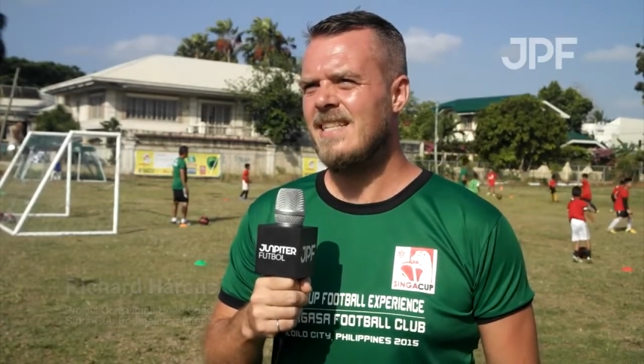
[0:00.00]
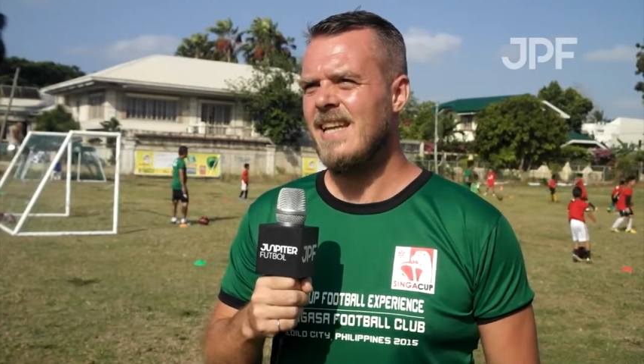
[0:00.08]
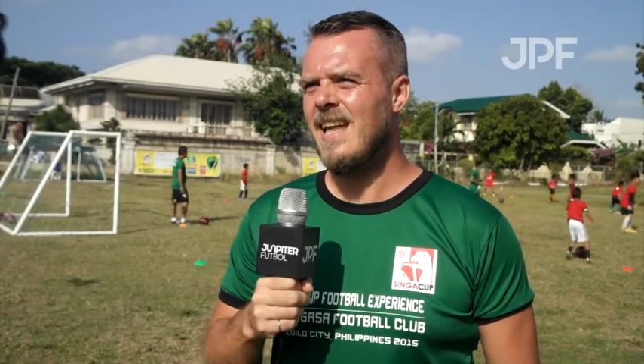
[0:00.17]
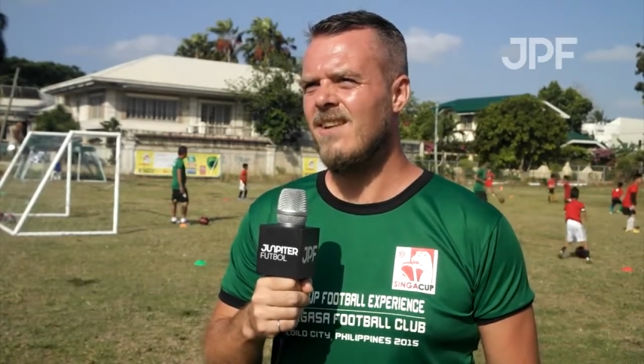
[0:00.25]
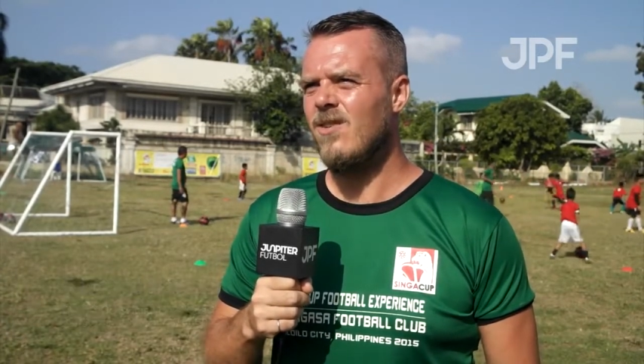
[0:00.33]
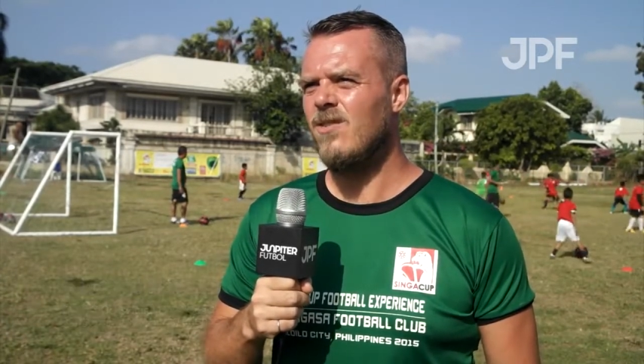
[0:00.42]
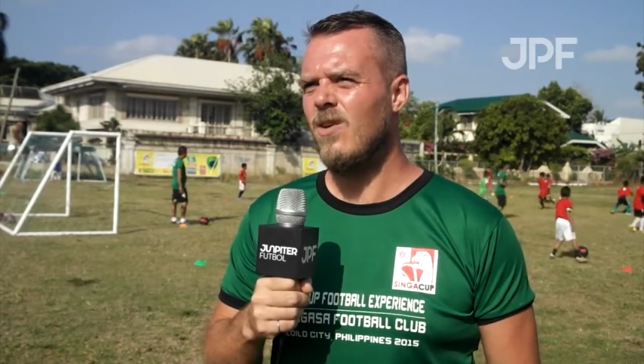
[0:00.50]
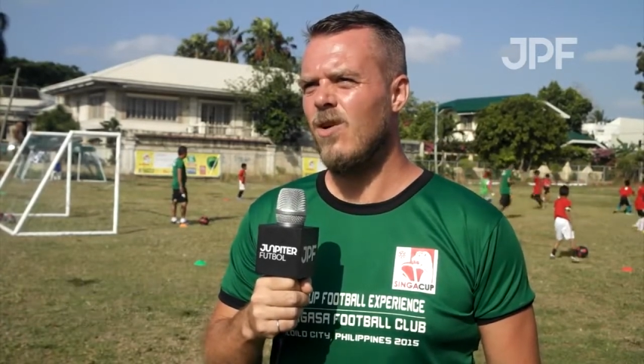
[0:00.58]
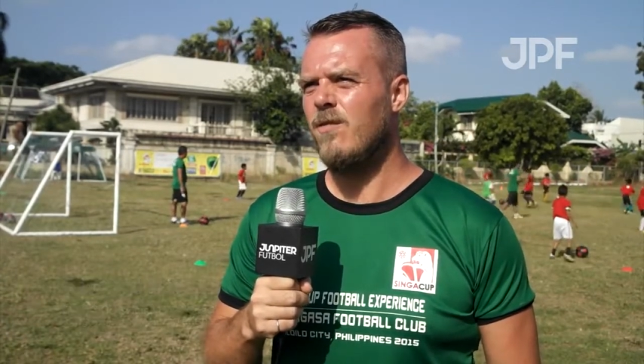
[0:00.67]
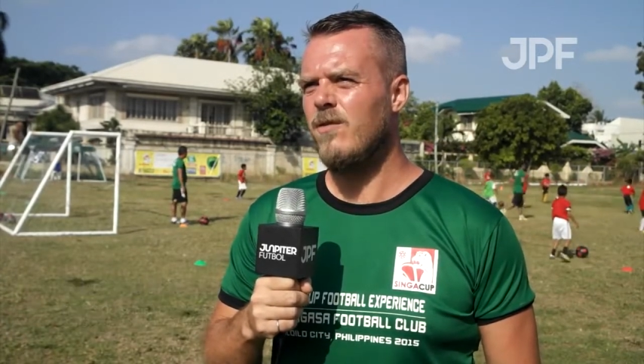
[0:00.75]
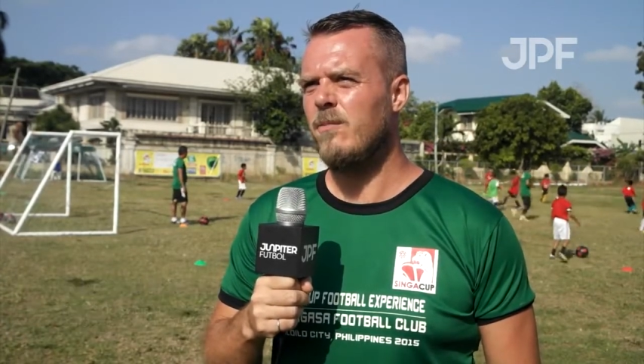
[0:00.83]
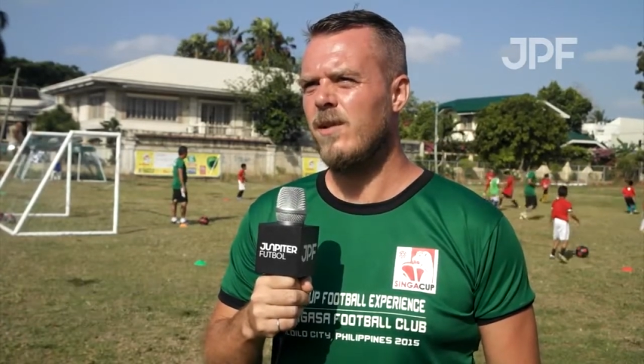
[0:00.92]
standard
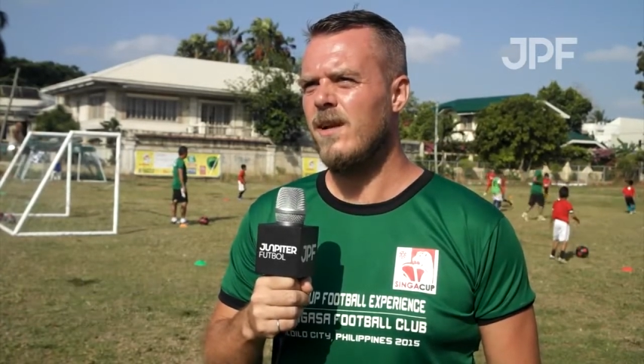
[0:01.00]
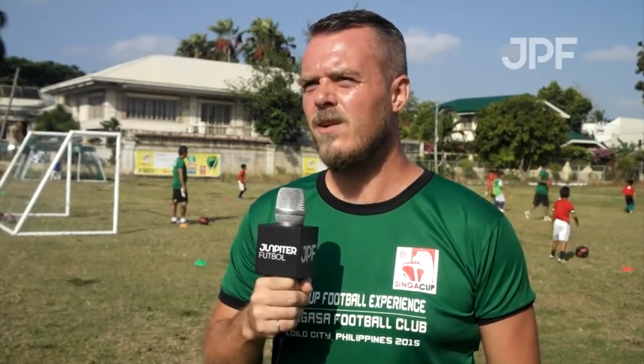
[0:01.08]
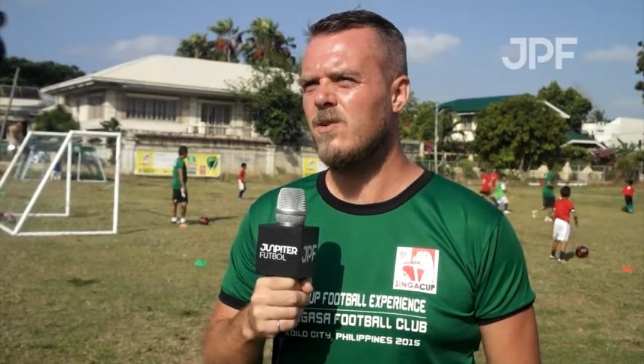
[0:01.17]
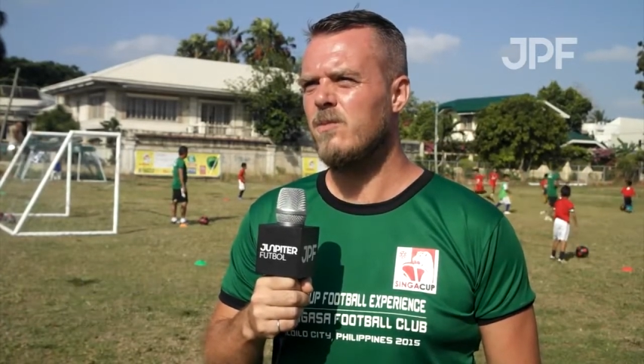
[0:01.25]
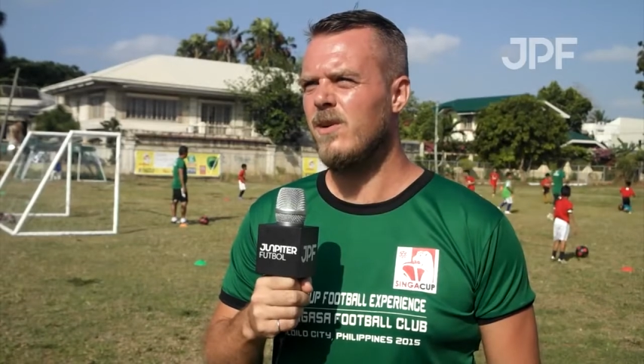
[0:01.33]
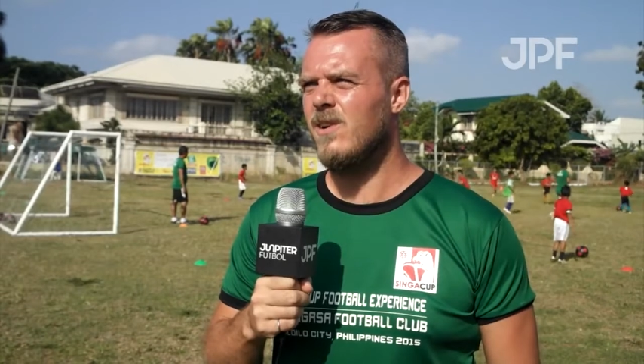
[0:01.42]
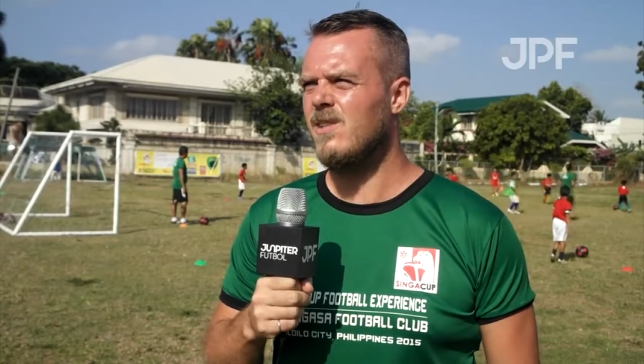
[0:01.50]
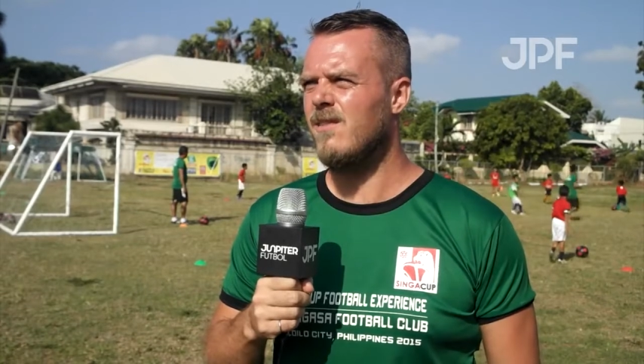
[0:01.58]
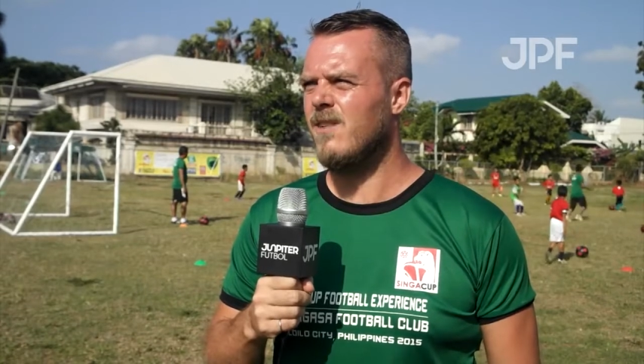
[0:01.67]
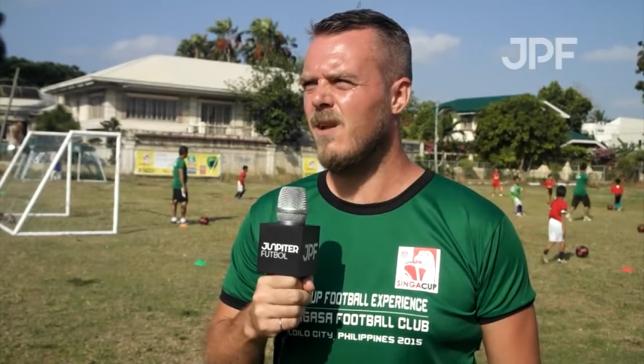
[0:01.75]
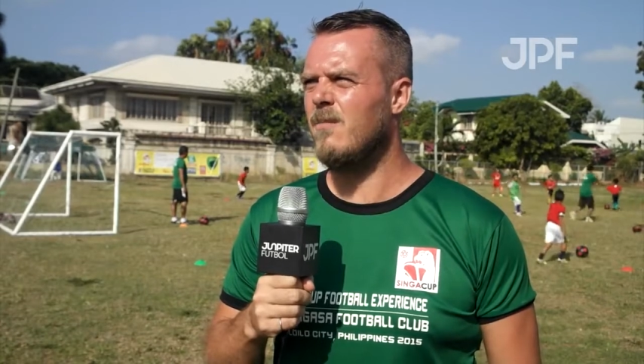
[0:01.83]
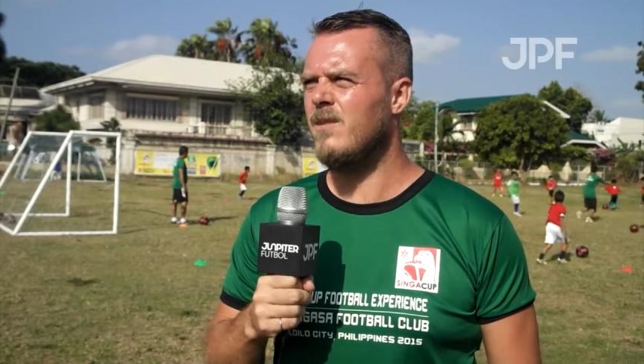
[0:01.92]
of the players, because
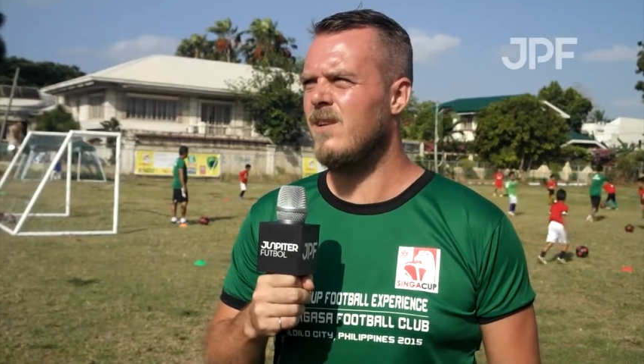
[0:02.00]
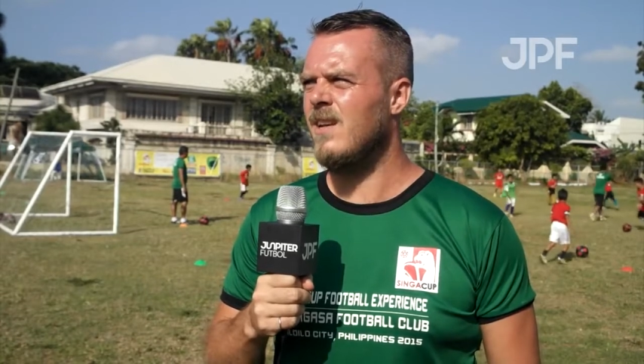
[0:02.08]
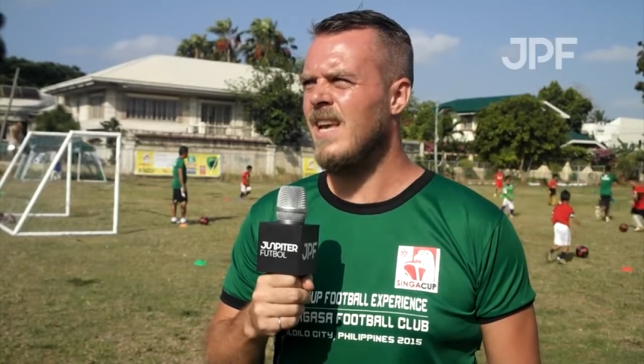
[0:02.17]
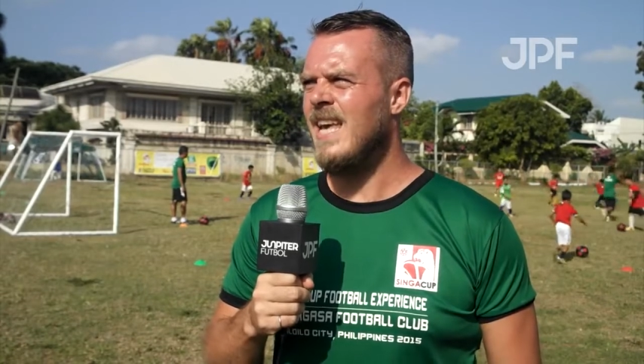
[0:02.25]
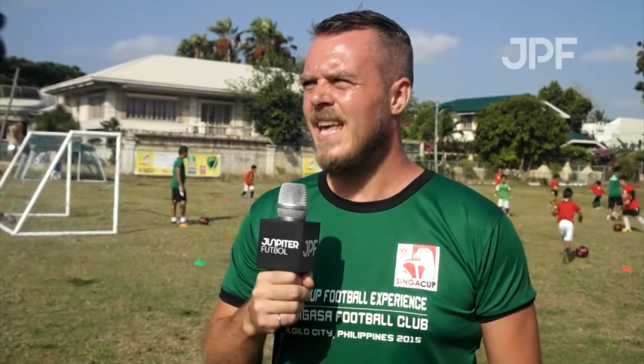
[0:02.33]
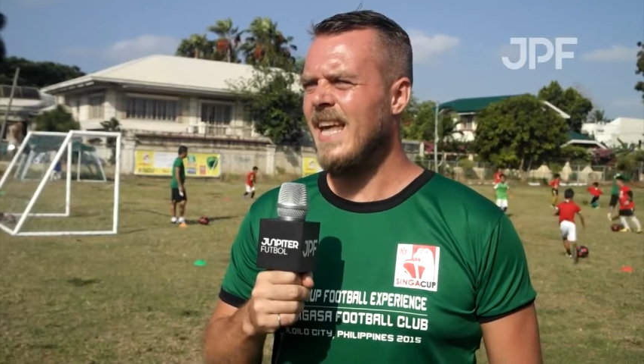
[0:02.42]
I've come to